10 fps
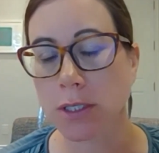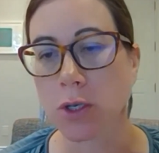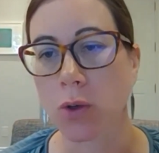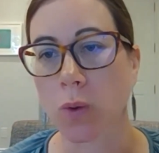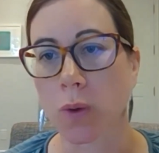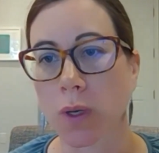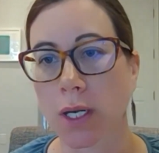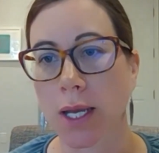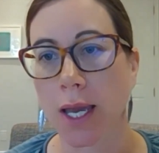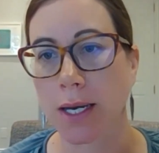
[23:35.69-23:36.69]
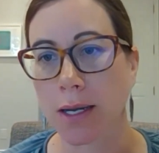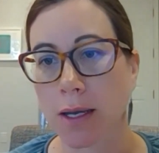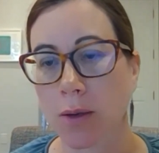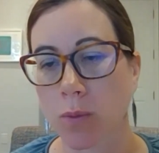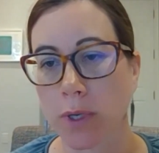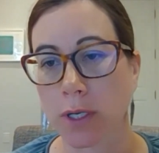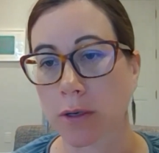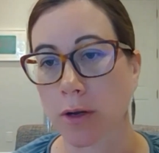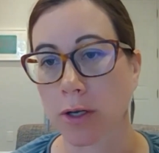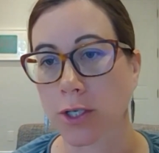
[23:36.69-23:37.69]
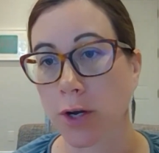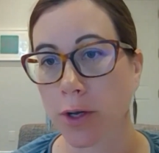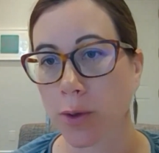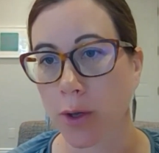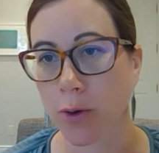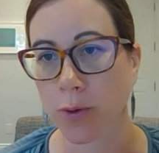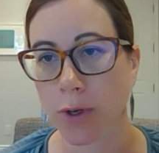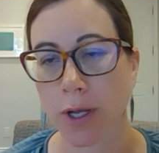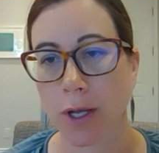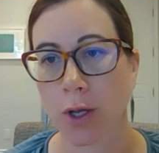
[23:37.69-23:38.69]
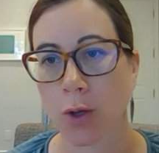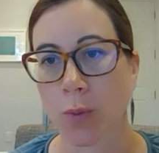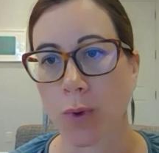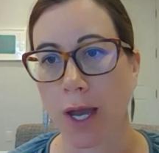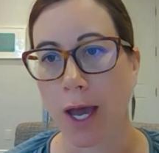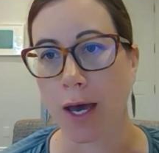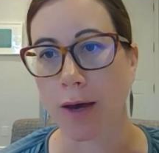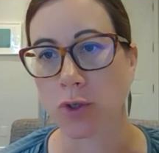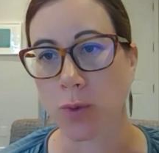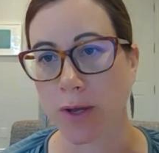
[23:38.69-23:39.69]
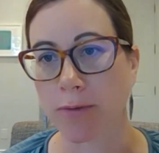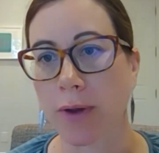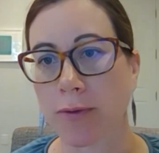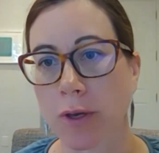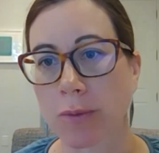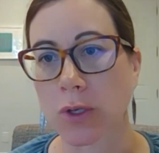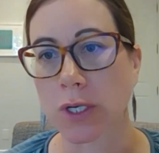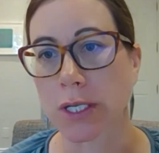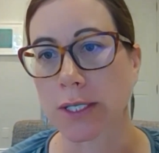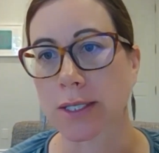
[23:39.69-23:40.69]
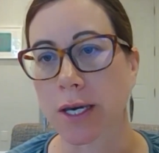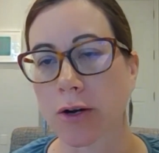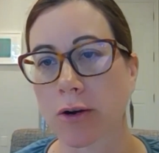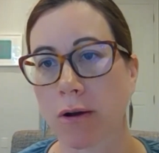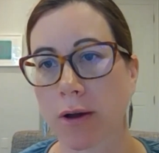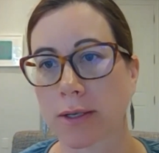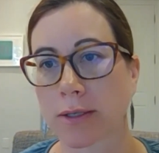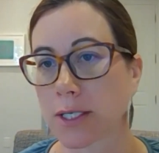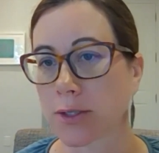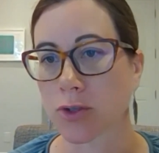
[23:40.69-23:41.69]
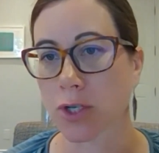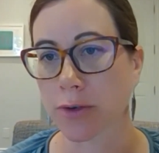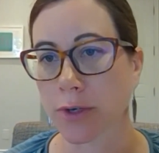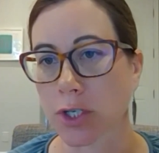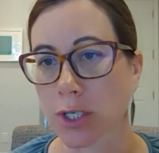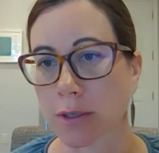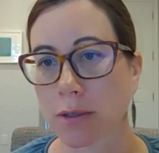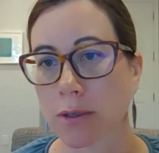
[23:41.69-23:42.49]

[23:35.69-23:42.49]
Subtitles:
So in Canada, in Ontario alone, we have 25 communities that are on diesel generation.